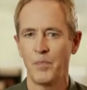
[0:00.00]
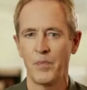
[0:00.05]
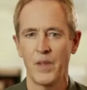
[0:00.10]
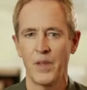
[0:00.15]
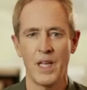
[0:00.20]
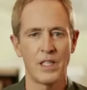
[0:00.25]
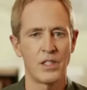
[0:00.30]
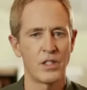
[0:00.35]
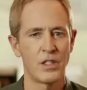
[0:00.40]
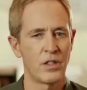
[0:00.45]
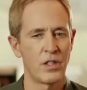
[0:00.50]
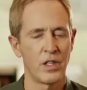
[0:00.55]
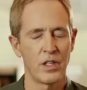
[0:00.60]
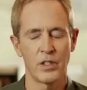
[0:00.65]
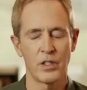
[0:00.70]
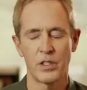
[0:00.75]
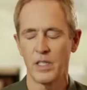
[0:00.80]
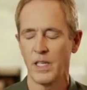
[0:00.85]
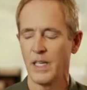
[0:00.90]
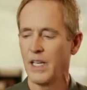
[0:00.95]

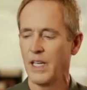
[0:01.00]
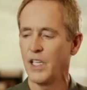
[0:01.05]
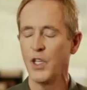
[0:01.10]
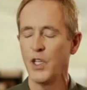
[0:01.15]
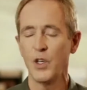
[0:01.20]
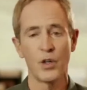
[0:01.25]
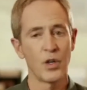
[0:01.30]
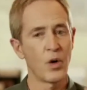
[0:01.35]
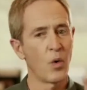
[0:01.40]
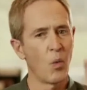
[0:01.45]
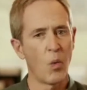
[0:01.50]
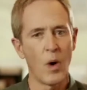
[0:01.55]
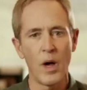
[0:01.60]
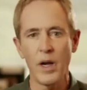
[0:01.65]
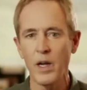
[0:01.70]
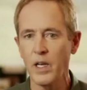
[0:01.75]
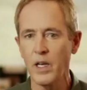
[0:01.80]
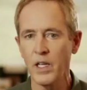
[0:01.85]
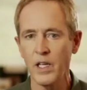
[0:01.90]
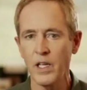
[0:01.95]
You don't know what
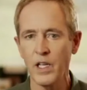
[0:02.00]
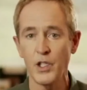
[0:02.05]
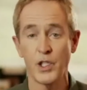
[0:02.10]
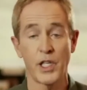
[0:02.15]
it is.